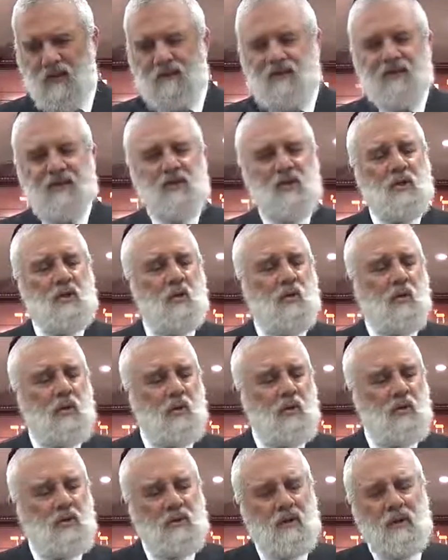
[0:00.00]
The physical
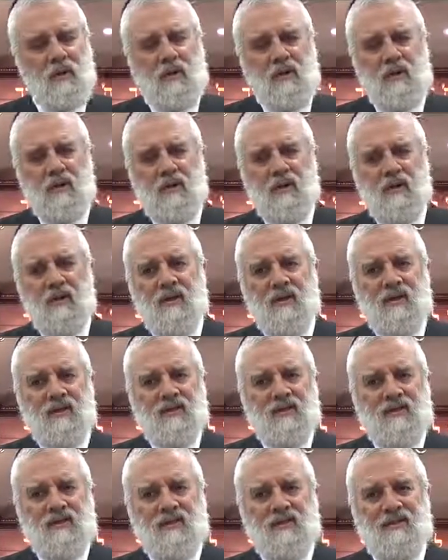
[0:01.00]
world
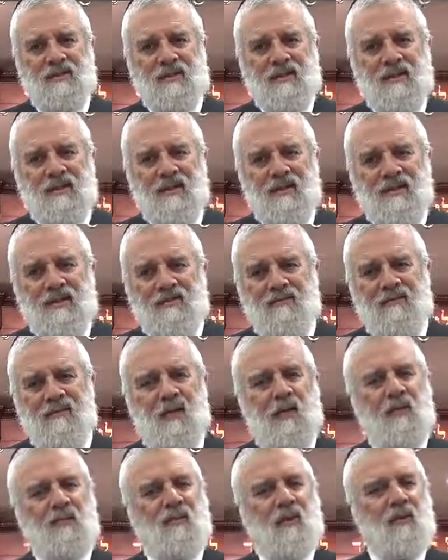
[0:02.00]
is
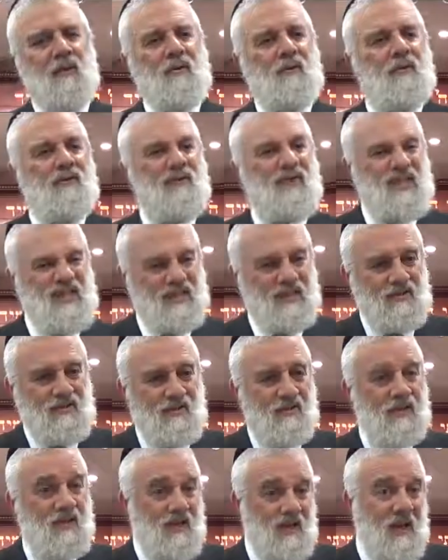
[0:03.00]
very, very
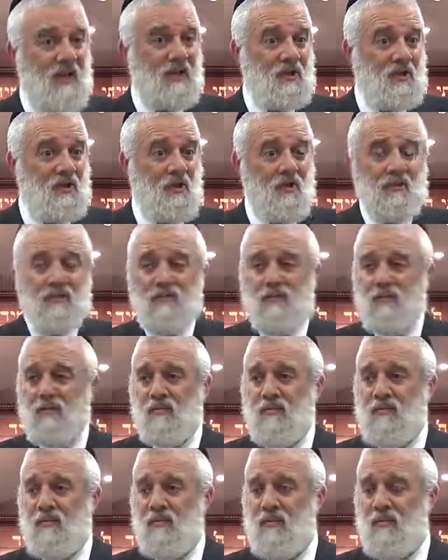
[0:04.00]
physical in nature.
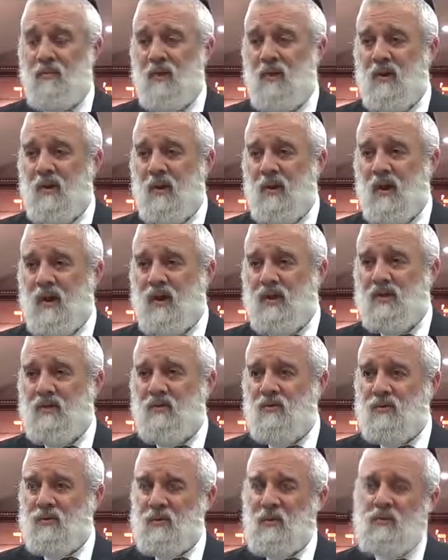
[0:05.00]
As
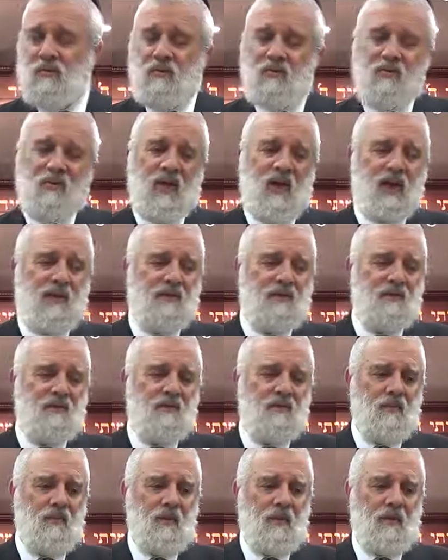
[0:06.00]
a result of that,
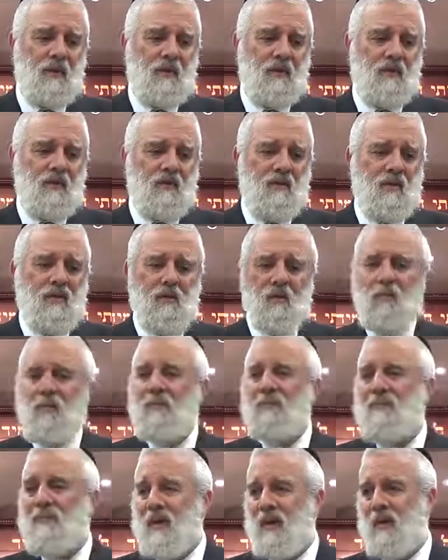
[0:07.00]
the
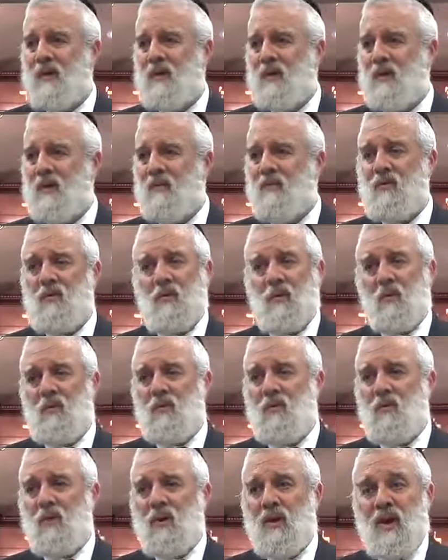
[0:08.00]
human being, even
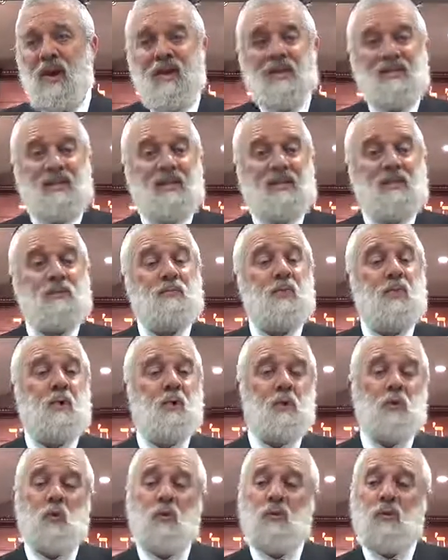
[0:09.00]
though he has a
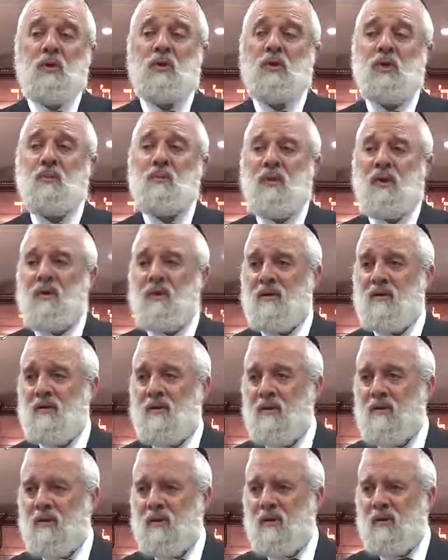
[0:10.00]
spiritual neshama,
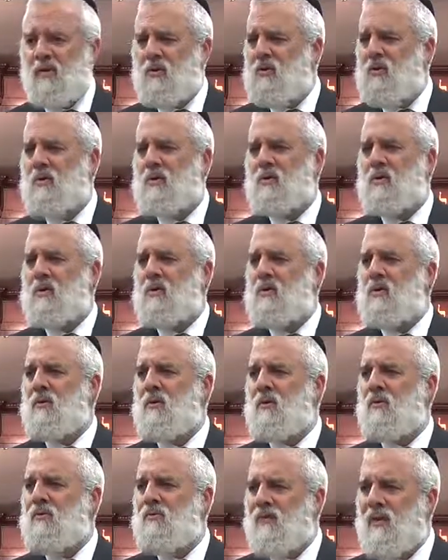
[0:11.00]
good,
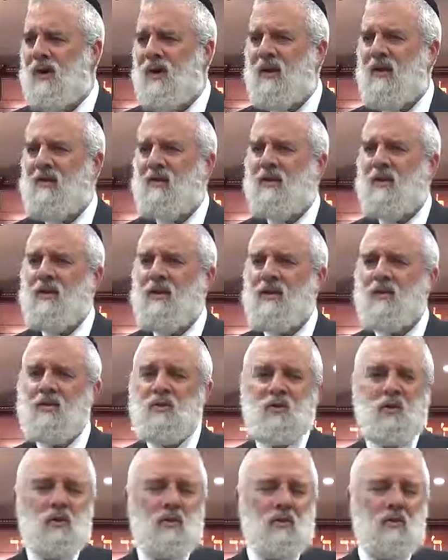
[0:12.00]
refined
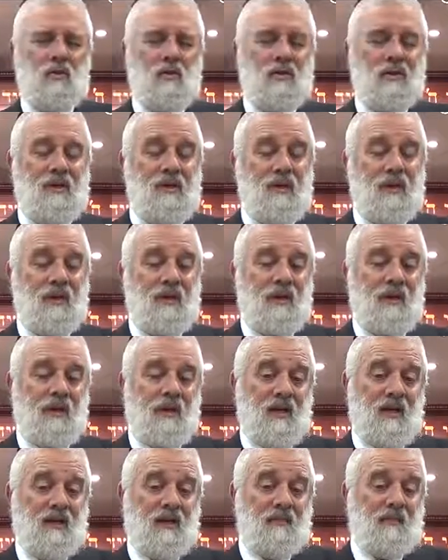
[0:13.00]
soul,
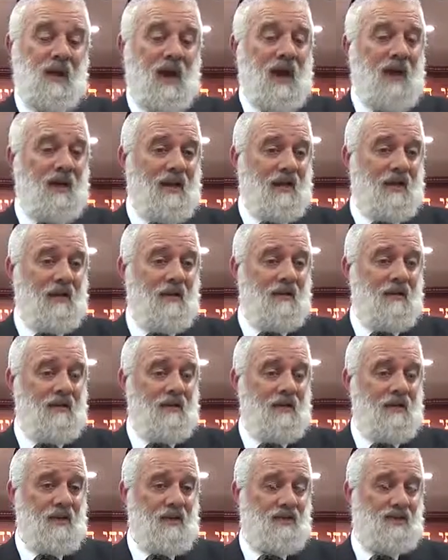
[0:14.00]
the body
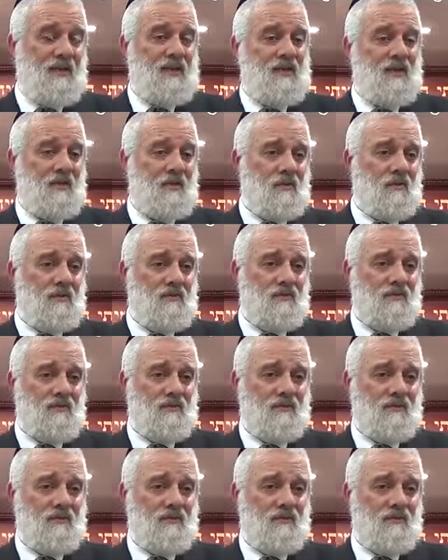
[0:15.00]
is physical.